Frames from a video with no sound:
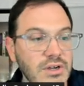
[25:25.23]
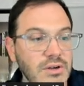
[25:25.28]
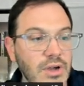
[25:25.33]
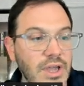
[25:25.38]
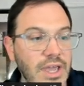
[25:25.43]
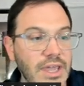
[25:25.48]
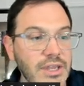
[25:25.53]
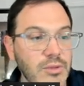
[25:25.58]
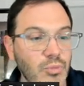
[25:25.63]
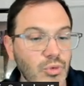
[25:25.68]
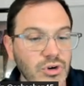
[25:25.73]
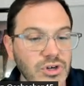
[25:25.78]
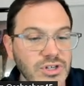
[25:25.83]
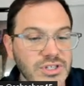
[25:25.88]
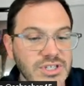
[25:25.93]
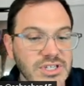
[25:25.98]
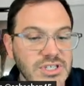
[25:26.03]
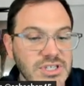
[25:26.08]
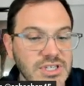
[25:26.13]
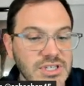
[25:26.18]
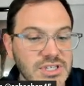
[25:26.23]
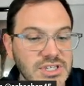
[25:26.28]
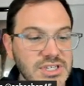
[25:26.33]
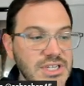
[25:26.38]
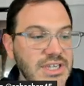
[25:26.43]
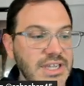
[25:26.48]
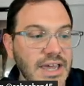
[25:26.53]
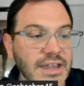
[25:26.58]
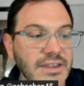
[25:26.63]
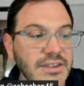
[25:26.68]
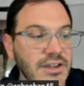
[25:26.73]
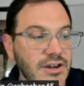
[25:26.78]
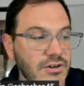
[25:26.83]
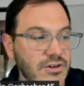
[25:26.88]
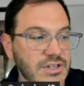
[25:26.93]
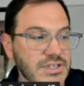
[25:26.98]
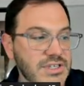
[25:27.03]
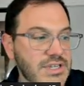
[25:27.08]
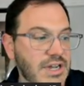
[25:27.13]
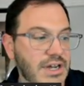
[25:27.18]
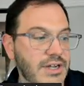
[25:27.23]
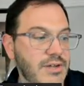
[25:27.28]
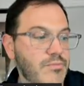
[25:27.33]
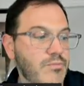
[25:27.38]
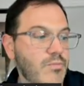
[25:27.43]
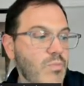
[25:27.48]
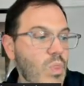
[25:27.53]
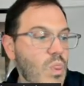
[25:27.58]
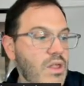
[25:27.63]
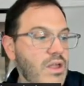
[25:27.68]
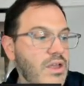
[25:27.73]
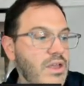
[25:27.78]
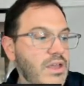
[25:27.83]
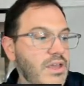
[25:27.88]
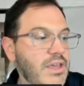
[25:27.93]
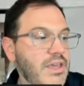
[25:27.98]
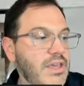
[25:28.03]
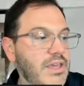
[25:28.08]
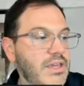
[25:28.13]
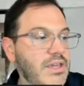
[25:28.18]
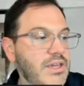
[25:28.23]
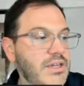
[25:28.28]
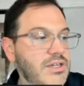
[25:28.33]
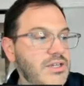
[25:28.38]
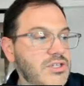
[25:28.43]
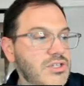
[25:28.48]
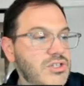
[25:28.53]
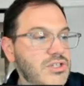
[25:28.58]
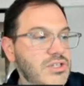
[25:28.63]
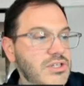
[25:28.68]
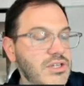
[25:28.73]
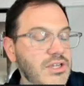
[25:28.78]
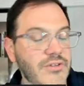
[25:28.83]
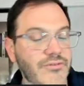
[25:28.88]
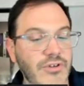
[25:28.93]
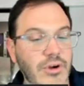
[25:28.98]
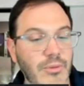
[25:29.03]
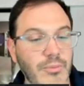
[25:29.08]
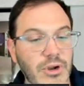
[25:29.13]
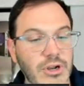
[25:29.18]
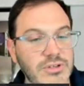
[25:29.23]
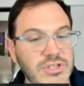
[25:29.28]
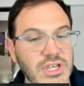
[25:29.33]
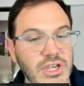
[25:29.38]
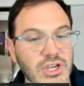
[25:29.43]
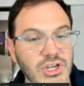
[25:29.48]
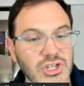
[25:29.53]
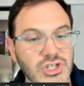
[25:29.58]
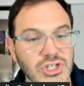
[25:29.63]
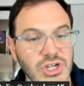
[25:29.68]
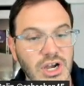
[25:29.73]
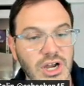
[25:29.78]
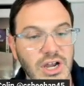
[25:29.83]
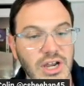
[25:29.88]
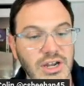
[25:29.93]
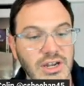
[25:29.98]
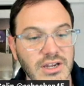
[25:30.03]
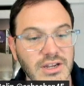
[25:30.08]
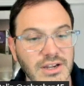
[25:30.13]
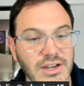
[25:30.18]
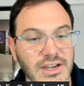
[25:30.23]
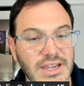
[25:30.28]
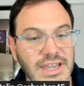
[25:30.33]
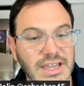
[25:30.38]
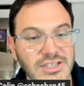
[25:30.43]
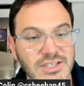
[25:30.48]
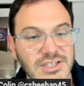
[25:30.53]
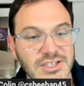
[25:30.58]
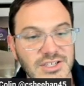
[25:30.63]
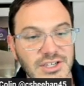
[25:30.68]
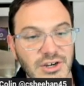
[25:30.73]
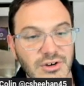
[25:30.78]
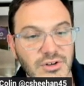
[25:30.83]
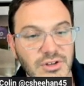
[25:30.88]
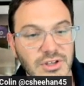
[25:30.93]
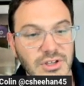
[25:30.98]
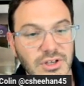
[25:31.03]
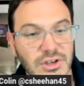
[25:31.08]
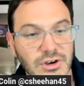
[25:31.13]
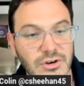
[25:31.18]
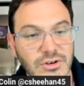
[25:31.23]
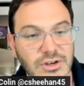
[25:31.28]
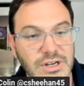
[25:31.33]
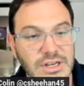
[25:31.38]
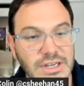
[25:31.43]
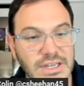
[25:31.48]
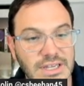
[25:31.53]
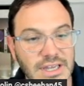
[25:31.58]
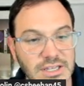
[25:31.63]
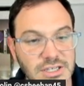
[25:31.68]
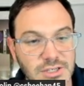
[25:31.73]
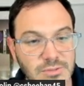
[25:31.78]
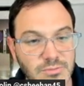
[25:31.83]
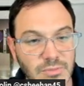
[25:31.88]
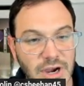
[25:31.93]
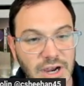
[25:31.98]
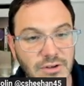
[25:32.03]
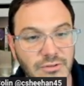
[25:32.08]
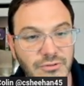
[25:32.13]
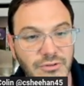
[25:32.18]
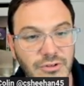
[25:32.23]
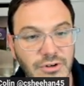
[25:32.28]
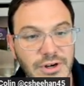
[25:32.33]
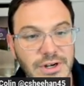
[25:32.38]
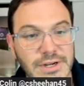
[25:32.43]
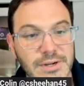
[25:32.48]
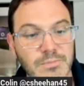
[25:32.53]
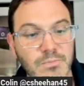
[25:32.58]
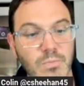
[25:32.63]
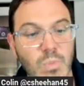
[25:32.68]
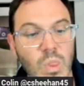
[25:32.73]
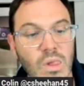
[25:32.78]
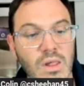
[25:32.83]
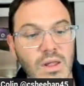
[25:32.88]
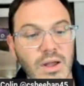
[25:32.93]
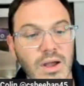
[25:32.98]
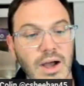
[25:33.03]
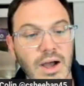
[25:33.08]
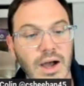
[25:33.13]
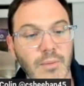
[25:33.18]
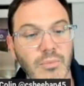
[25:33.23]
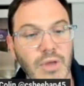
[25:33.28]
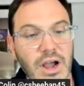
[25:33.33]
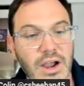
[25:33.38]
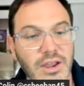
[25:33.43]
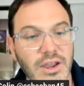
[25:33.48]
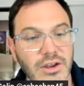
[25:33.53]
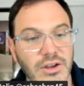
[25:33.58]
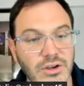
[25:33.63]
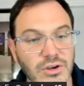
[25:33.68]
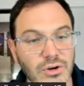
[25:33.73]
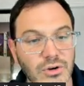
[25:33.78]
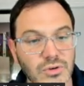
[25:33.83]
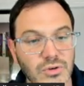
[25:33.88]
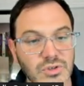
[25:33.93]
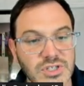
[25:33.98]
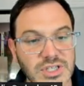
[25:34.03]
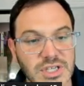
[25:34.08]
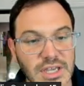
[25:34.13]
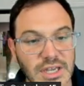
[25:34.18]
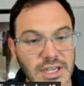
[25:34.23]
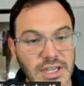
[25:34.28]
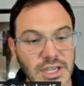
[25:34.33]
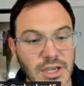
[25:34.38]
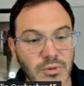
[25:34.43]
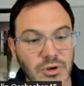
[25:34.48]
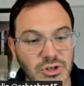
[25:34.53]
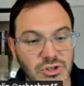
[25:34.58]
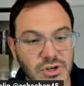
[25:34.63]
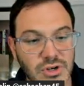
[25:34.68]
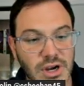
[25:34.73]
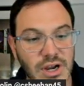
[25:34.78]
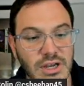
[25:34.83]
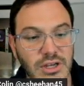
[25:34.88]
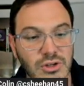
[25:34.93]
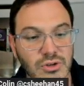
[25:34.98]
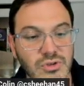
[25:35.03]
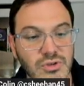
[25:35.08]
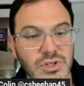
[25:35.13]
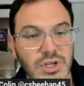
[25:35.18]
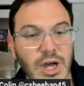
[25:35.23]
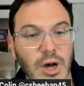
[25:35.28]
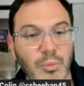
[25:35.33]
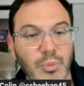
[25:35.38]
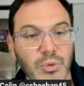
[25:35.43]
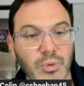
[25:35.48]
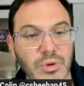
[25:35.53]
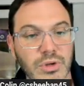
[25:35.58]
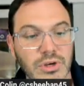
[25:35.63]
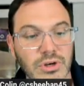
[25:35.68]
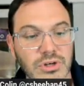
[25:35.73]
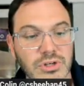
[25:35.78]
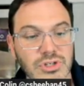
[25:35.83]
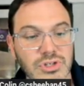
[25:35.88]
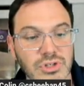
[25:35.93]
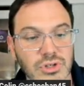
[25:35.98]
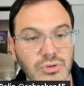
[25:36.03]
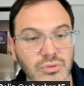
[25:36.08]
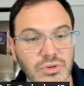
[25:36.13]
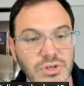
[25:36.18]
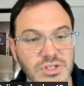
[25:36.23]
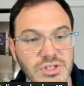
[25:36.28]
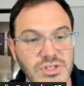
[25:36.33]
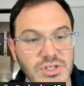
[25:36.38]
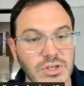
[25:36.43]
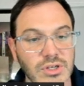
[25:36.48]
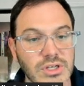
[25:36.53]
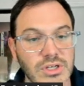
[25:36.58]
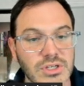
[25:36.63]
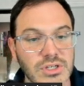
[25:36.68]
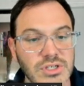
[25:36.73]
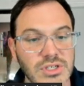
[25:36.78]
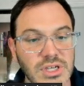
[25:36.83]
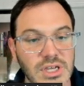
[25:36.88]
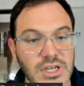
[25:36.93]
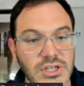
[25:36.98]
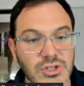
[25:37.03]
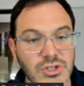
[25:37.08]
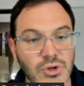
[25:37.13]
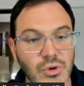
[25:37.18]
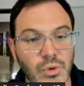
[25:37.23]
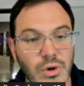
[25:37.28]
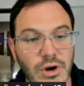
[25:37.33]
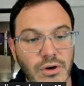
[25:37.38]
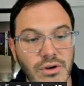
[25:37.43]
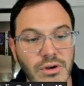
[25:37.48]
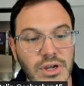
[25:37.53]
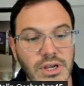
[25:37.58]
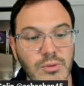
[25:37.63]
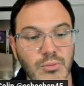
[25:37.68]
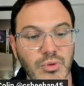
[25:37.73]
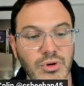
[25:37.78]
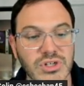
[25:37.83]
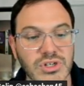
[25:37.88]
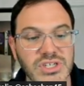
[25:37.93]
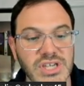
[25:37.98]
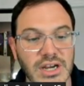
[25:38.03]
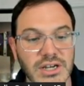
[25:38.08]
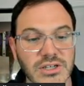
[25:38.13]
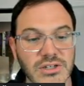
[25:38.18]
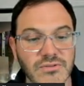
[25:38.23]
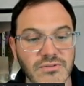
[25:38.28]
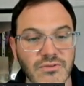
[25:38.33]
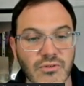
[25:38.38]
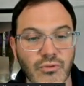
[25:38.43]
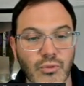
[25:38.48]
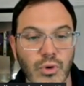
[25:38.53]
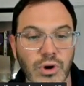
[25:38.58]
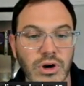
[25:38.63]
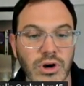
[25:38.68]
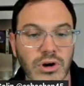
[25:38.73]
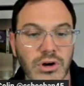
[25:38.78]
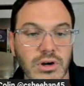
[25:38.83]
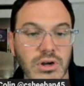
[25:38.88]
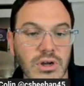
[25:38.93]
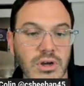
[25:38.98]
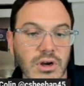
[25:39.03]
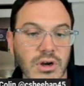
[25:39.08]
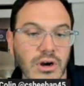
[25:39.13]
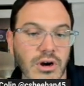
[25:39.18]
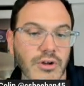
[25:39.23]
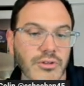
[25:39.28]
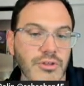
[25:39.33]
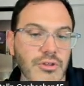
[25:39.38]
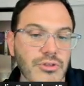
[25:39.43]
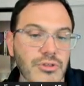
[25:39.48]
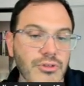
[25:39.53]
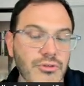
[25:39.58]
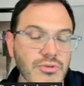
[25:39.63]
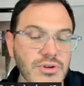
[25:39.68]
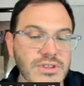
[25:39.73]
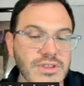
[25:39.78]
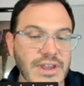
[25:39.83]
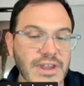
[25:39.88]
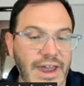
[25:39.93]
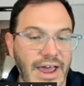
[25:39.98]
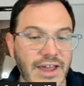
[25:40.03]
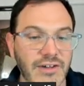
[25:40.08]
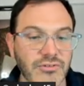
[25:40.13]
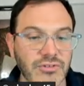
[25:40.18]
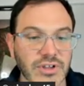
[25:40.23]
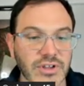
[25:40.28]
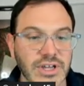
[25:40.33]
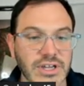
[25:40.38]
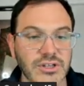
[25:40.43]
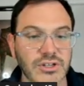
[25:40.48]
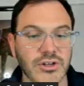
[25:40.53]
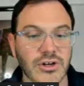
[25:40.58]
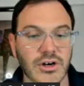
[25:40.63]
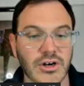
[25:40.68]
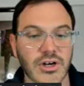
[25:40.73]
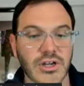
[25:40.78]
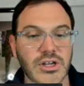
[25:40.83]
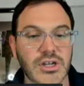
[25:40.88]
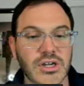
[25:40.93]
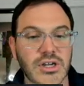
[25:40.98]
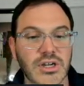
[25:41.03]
any more distance to get there in time. And if I'm going to take a shot against Sierra Leone and against Mindframe, I'm not going to go skinny. I'm going to try and use a couple here. So Resilience, Antiquarian, and Protective of where are the 3 that I've landed on